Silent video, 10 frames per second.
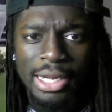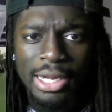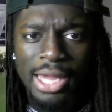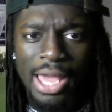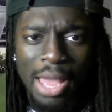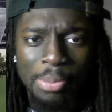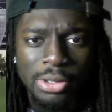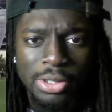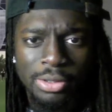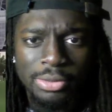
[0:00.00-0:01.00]
How did it
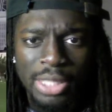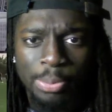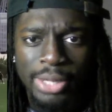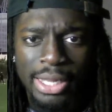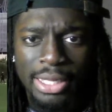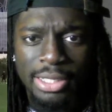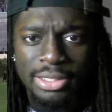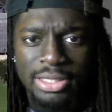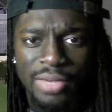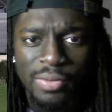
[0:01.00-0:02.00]
happen, though? They're playing
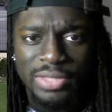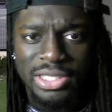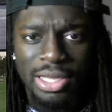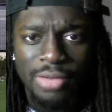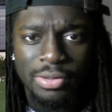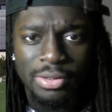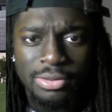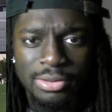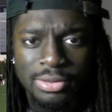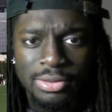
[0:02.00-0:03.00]
like a good
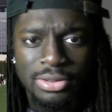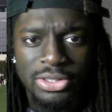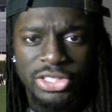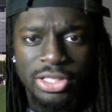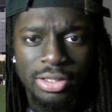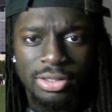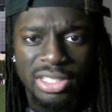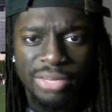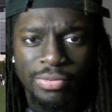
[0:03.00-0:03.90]
7v7. Chill,